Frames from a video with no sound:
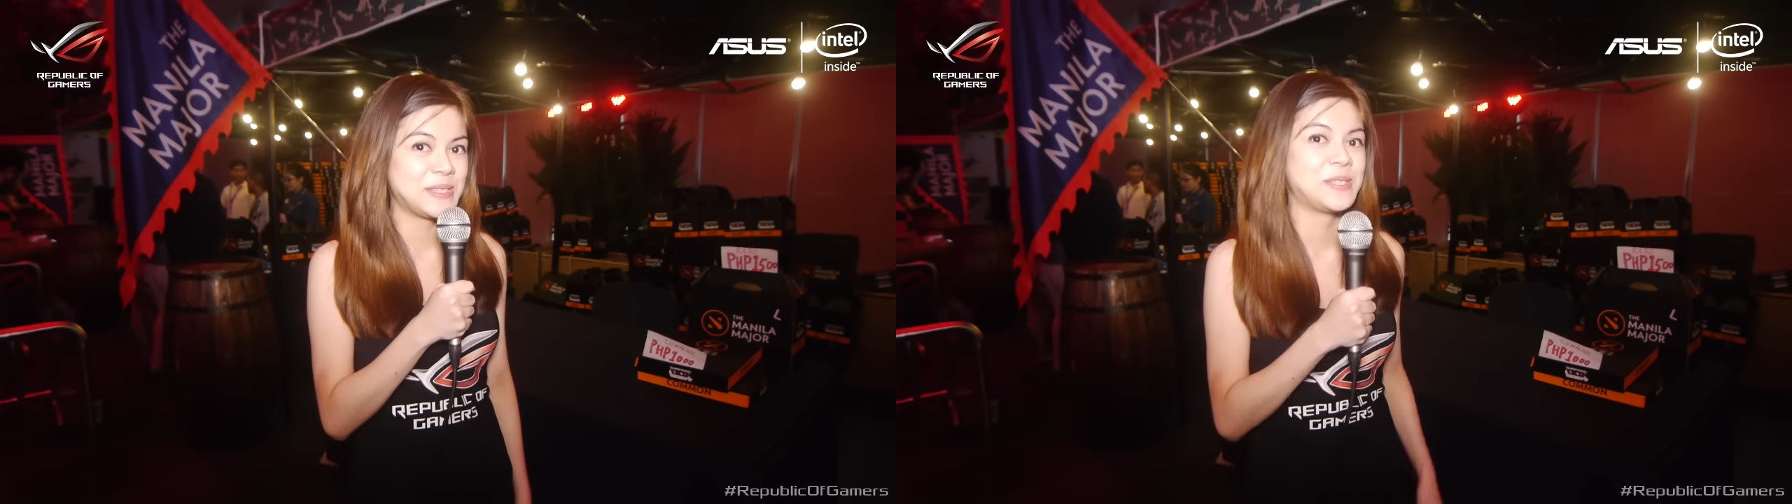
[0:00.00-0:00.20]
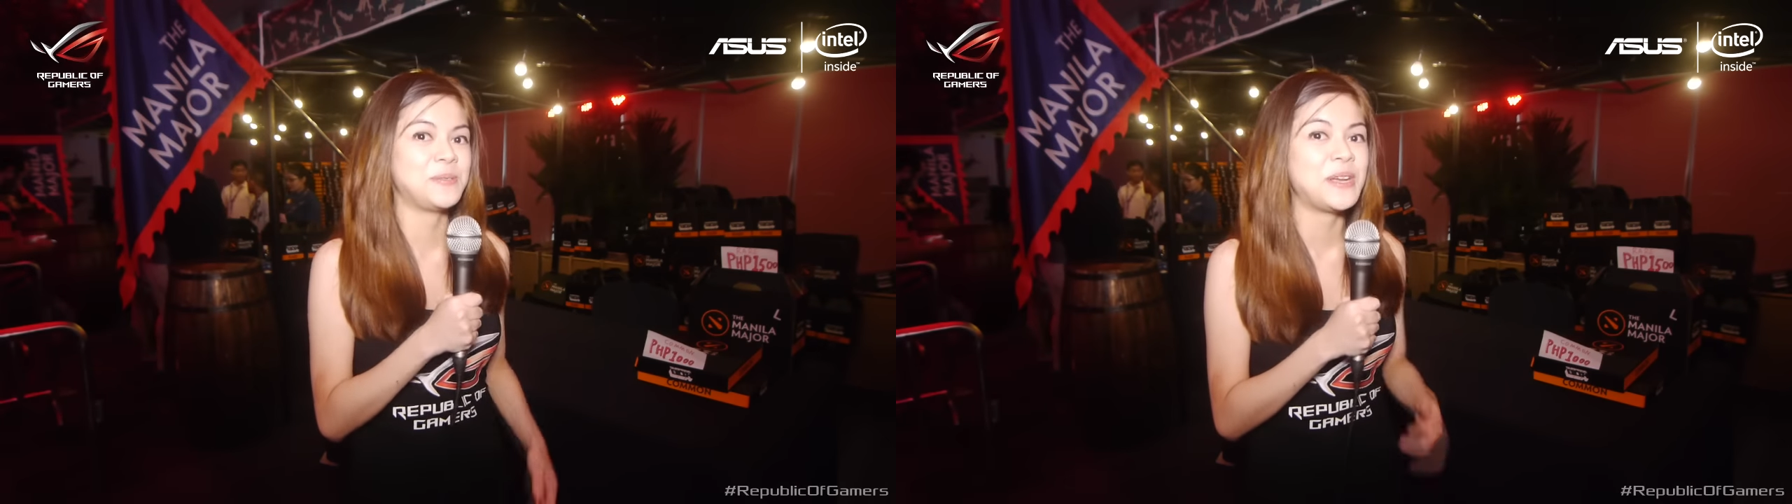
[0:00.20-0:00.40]

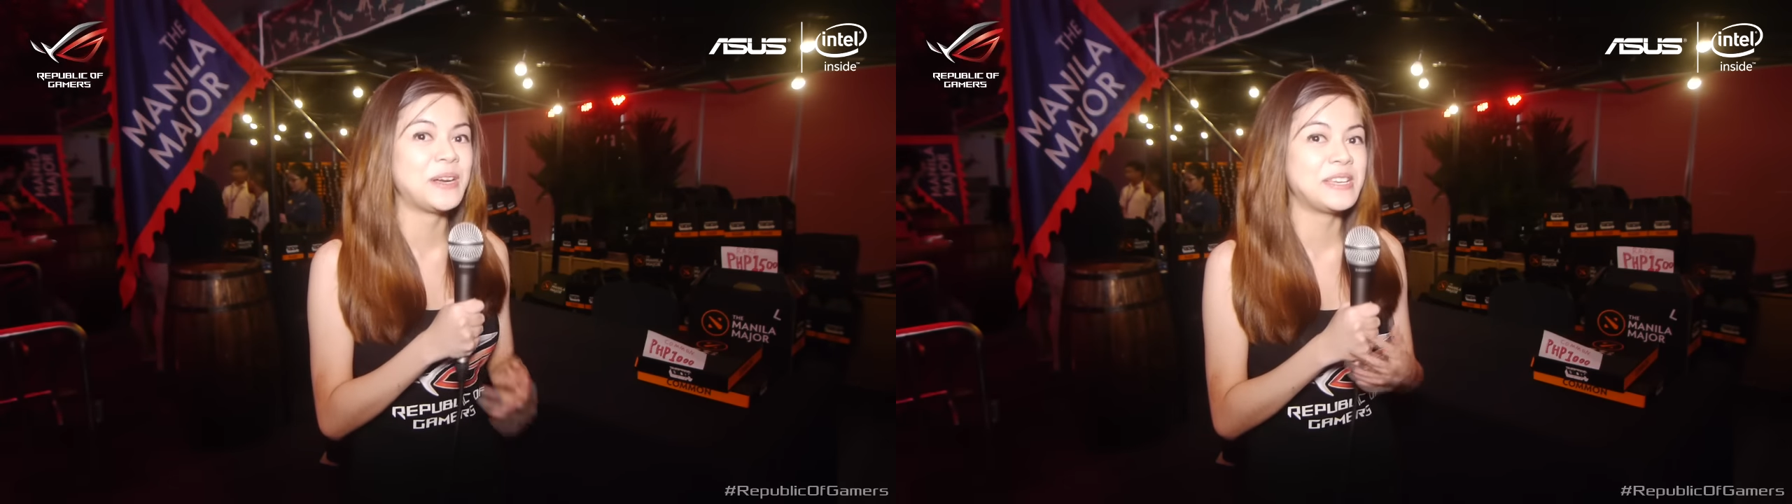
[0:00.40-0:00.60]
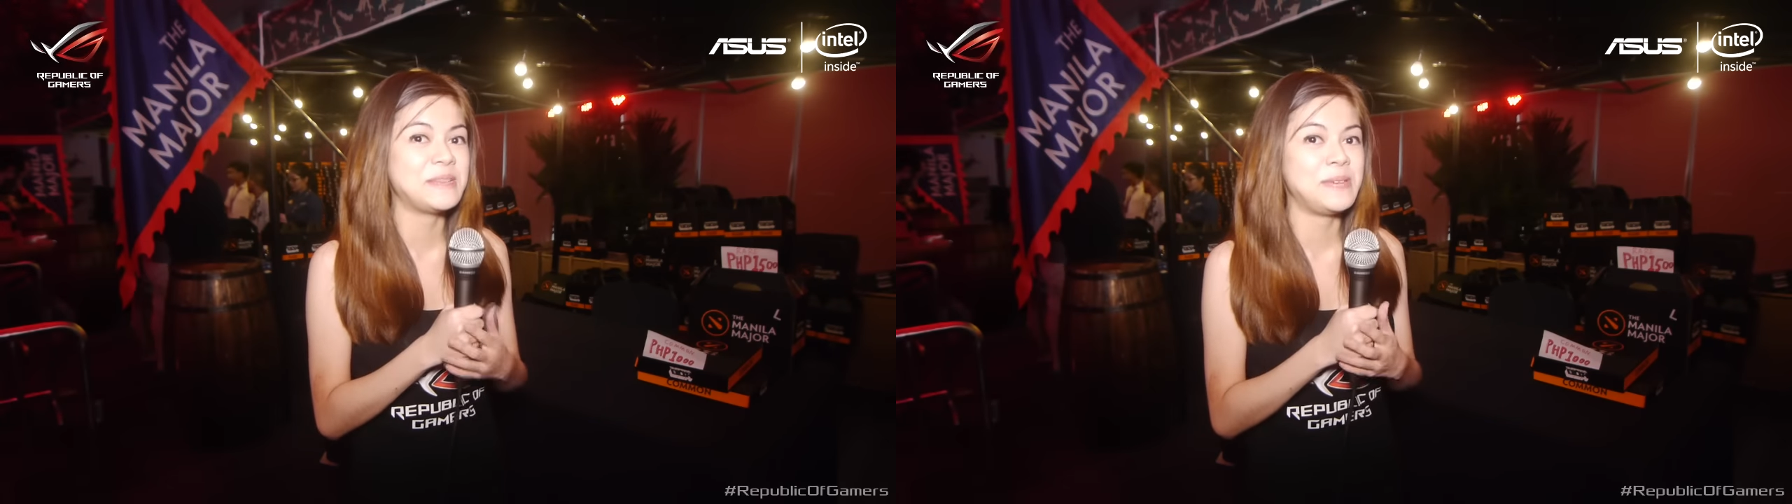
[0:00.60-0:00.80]
because we are
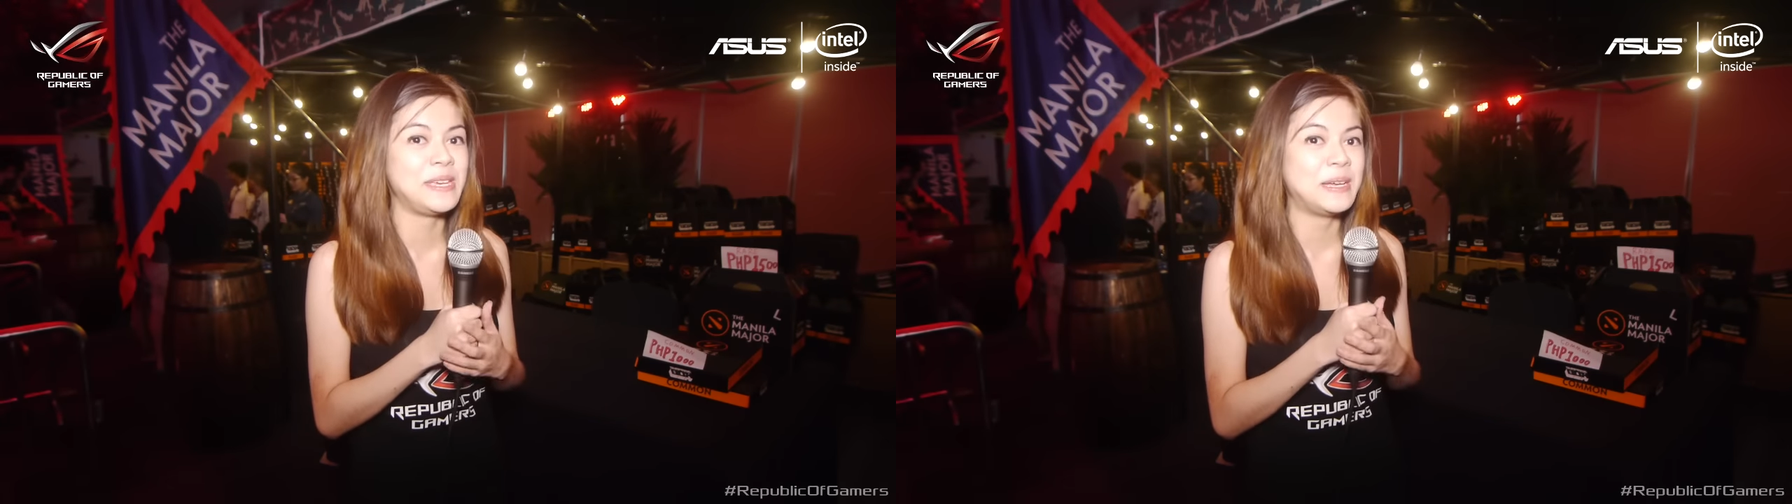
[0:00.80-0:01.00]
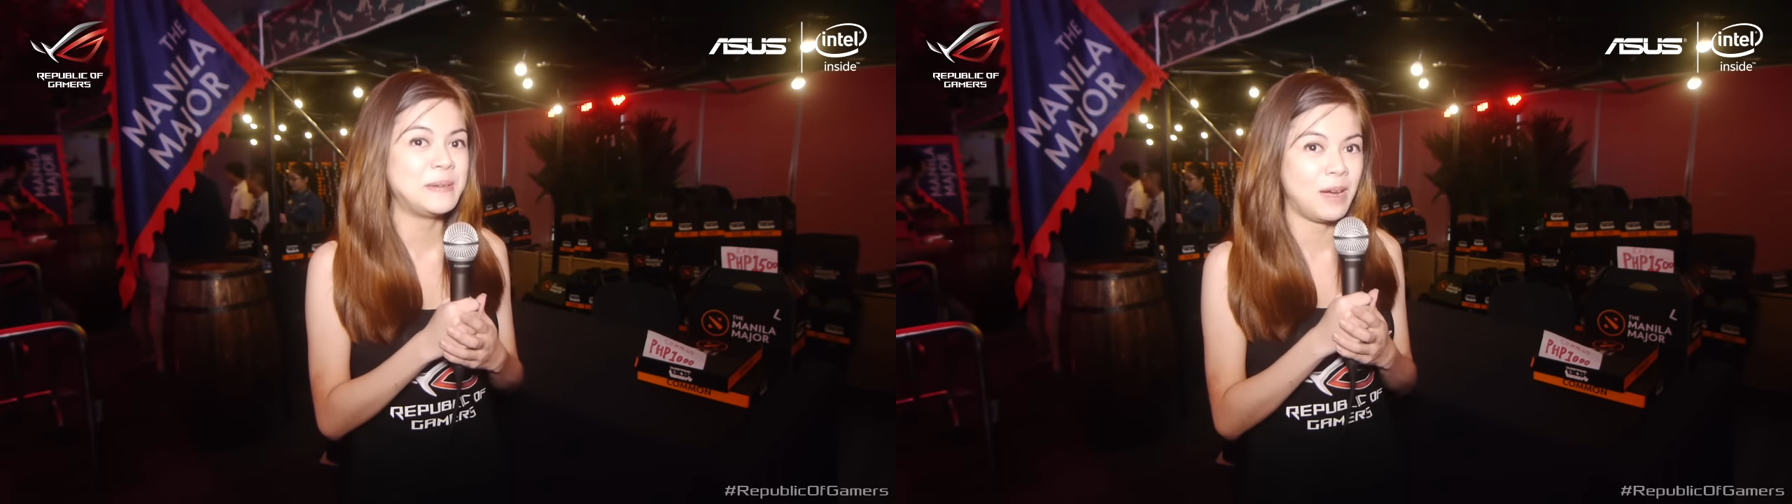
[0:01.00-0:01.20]
going to be
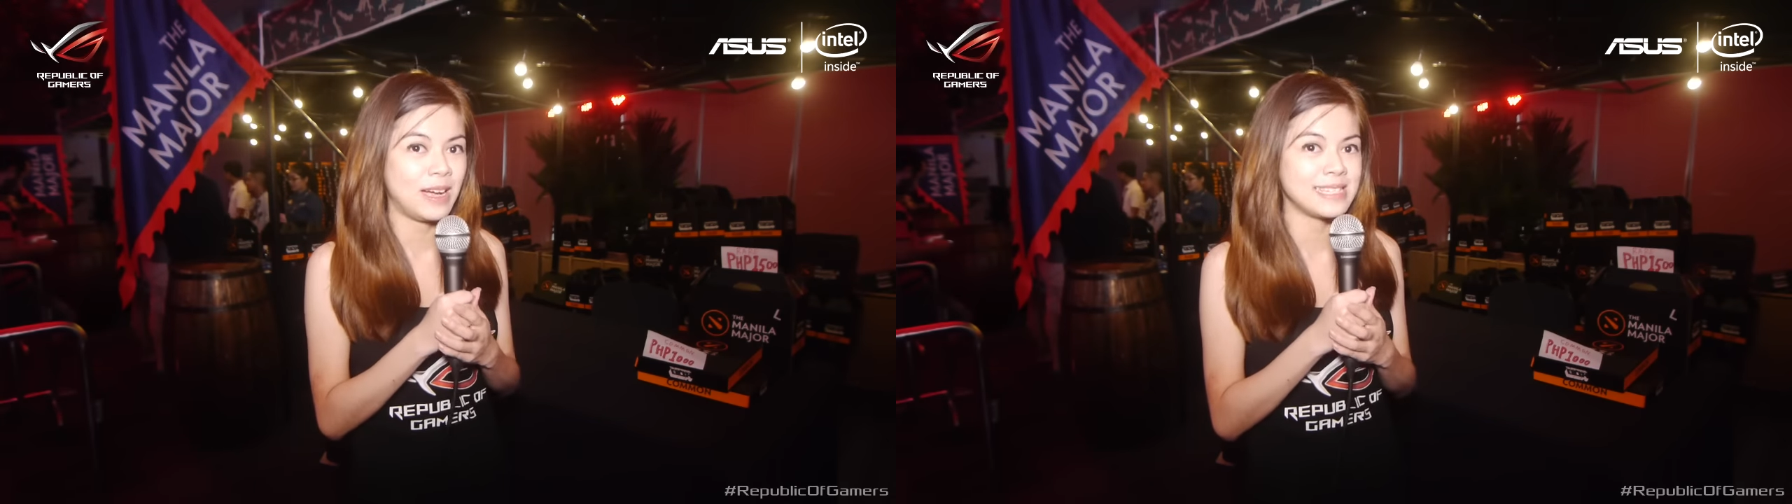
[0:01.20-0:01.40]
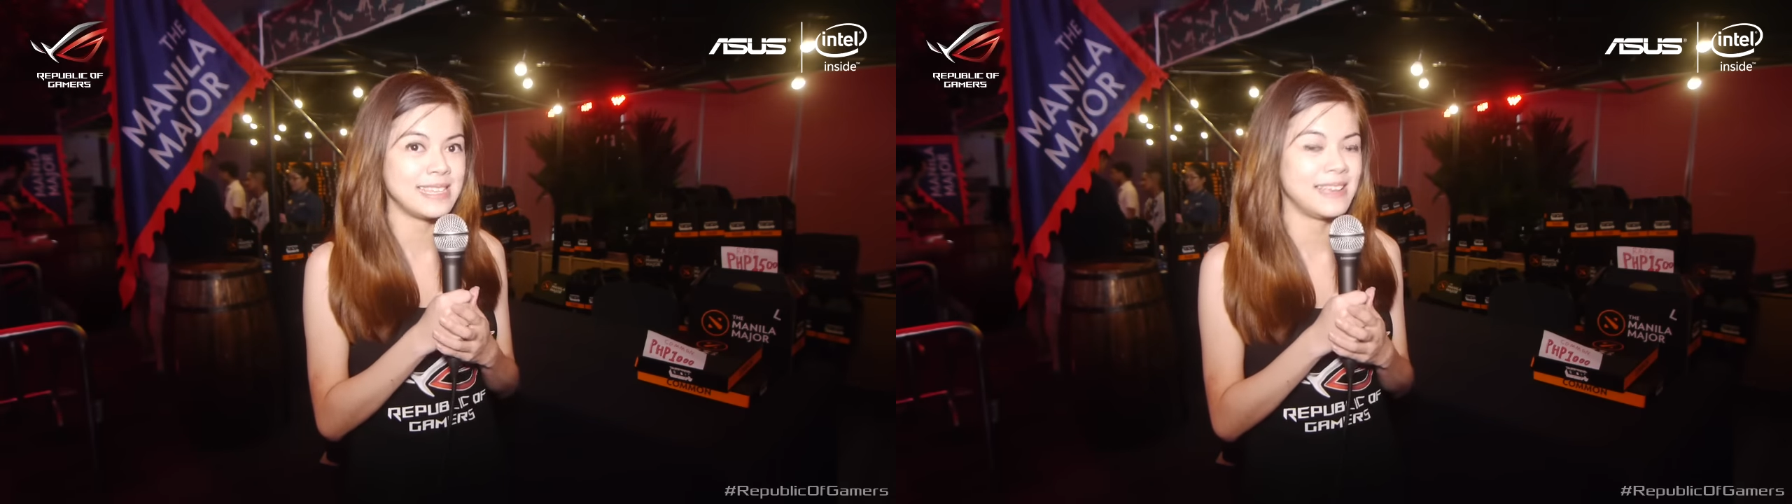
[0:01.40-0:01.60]

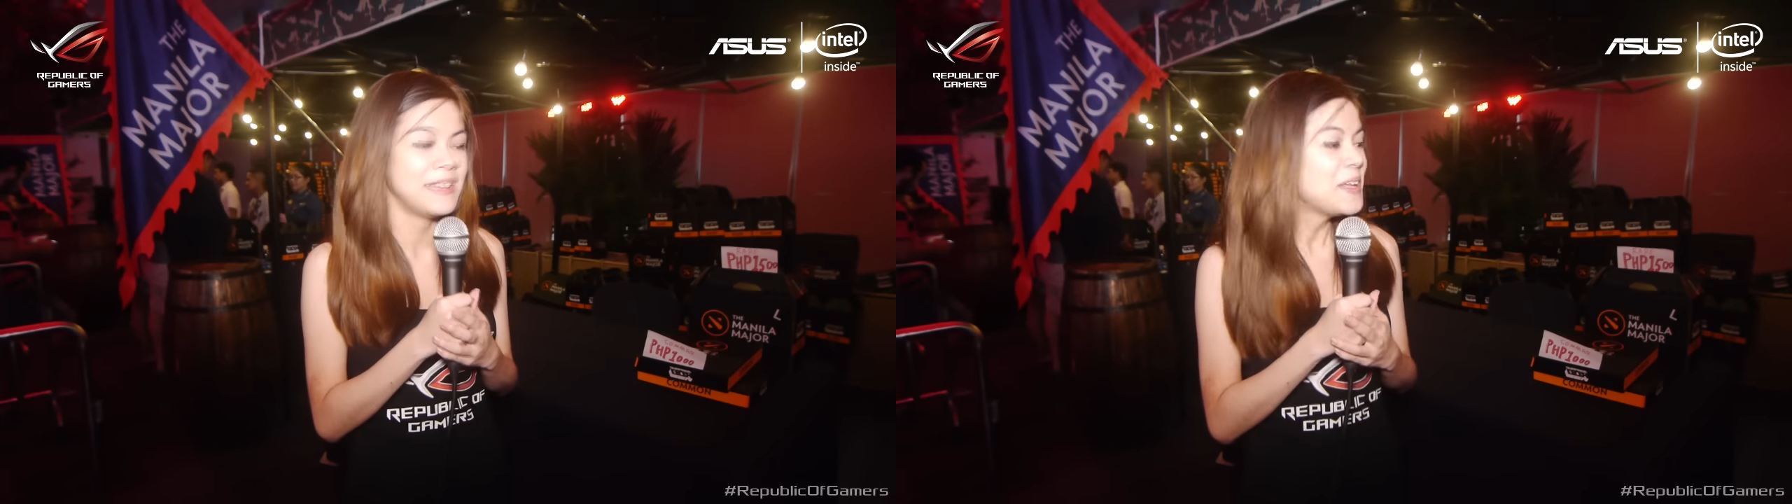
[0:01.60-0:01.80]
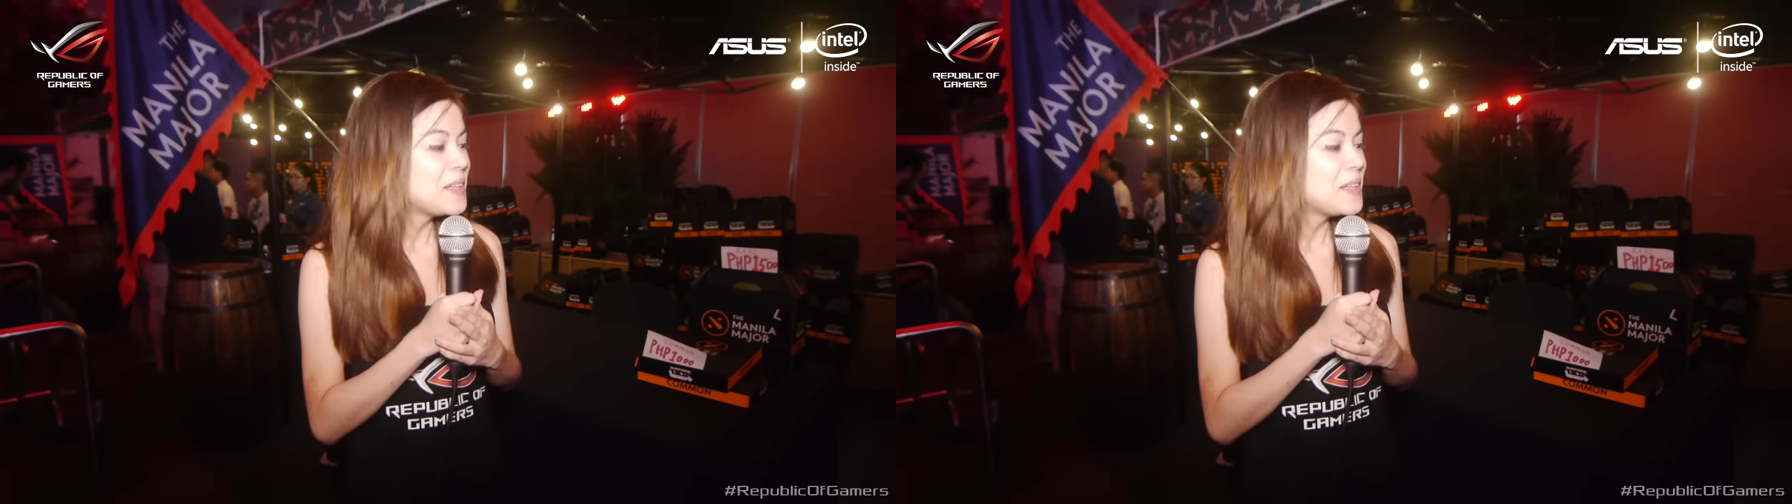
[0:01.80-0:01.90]
unboxing